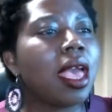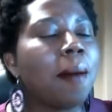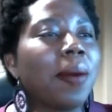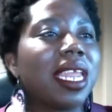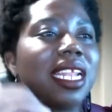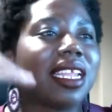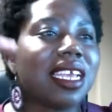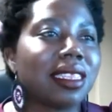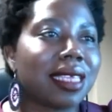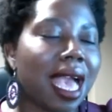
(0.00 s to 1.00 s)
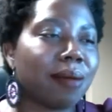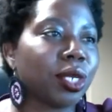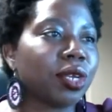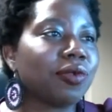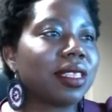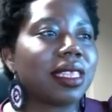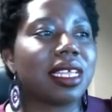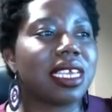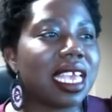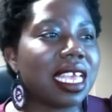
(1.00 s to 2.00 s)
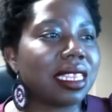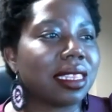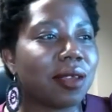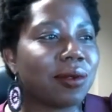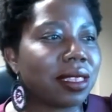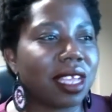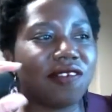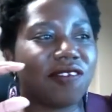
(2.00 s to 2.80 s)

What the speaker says: but it's capturing resilience, and it was done via